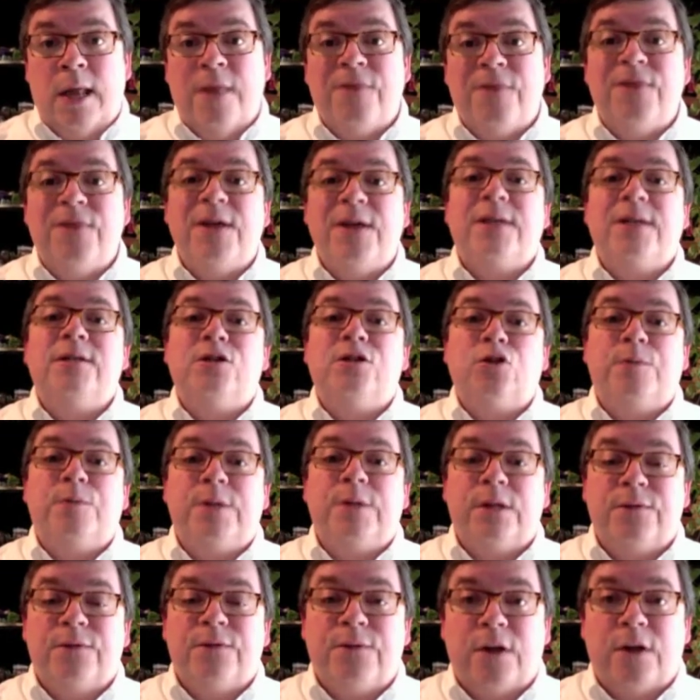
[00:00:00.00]
things that you'll
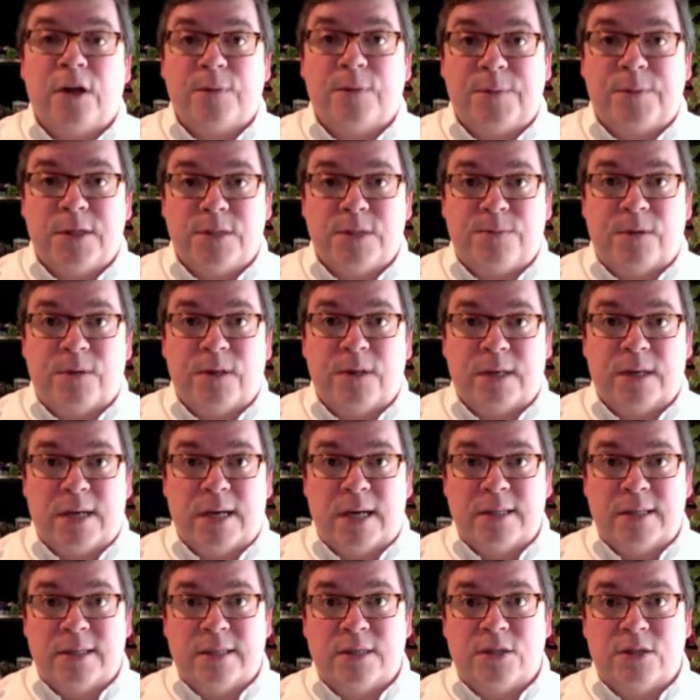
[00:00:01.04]
be developing as part of the
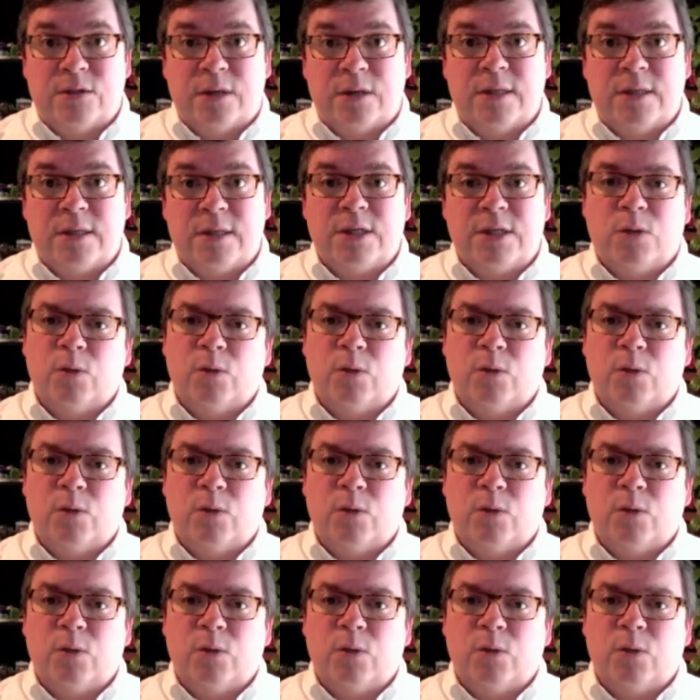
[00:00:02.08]
content strategy.